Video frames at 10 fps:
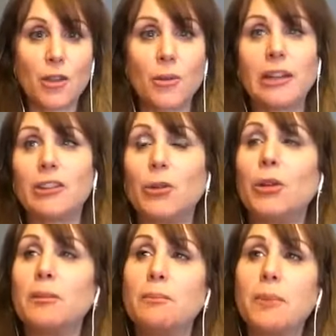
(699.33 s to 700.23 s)
uncool,
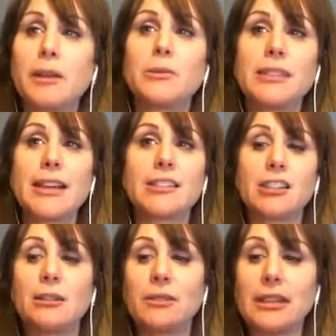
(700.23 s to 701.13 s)
but it was actually
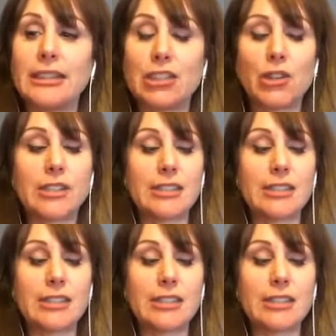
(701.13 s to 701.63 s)
really interesting.